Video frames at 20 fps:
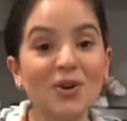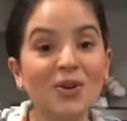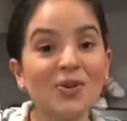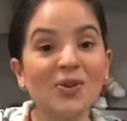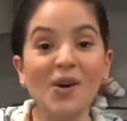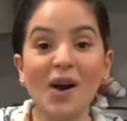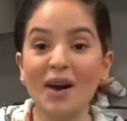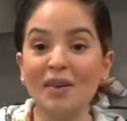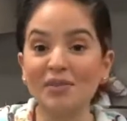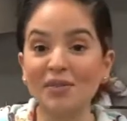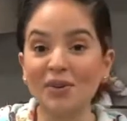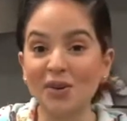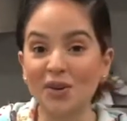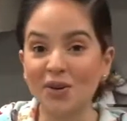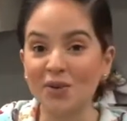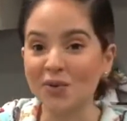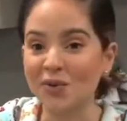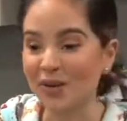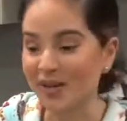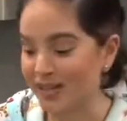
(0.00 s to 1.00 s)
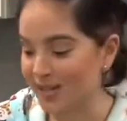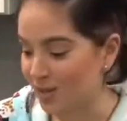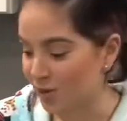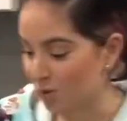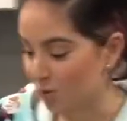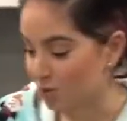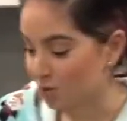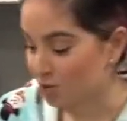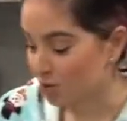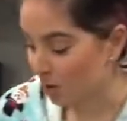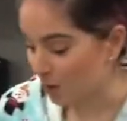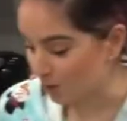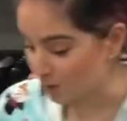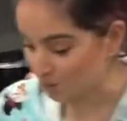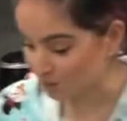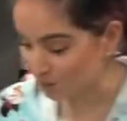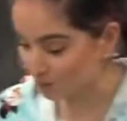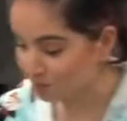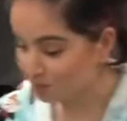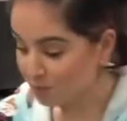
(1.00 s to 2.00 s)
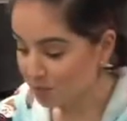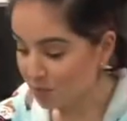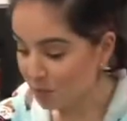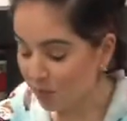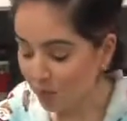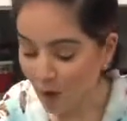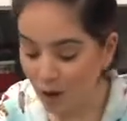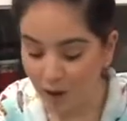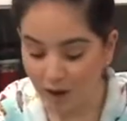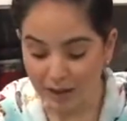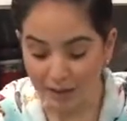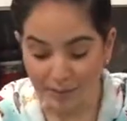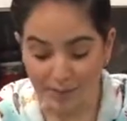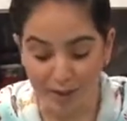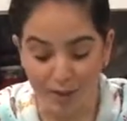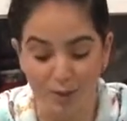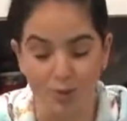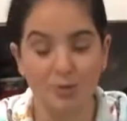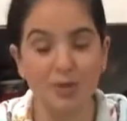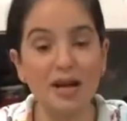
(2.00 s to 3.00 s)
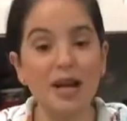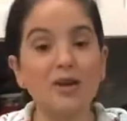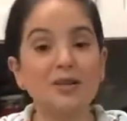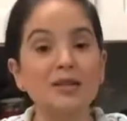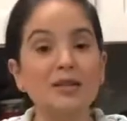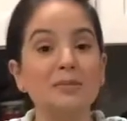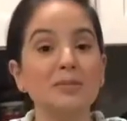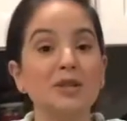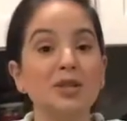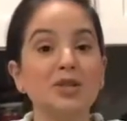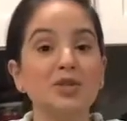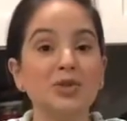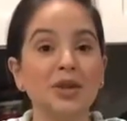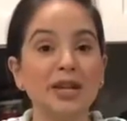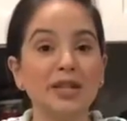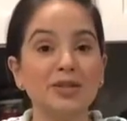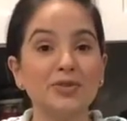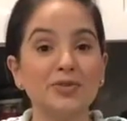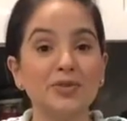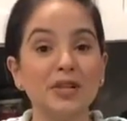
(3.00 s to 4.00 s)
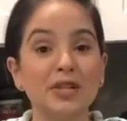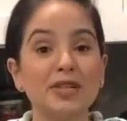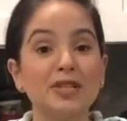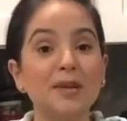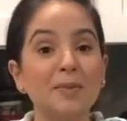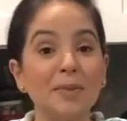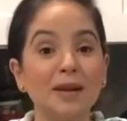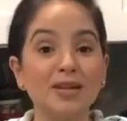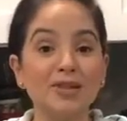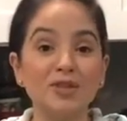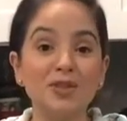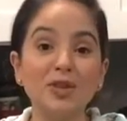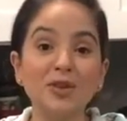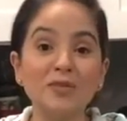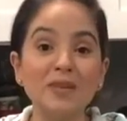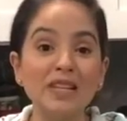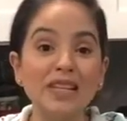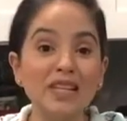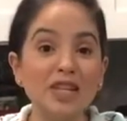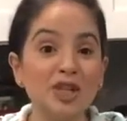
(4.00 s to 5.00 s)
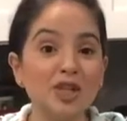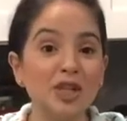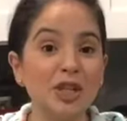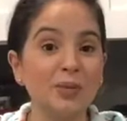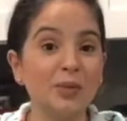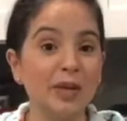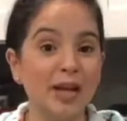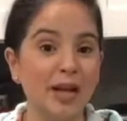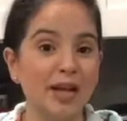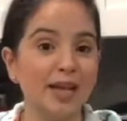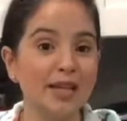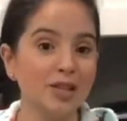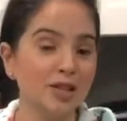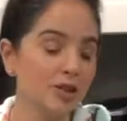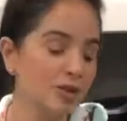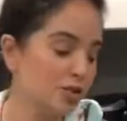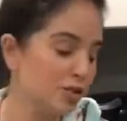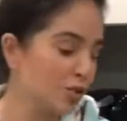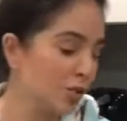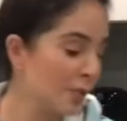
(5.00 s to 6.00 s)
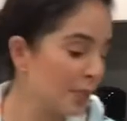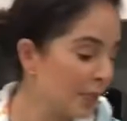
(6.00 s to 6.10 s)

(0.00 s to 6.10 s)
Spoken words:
you have good cuerito. So all I'm going to do now is I'm going to transfer it to my serving dish. And what I like to do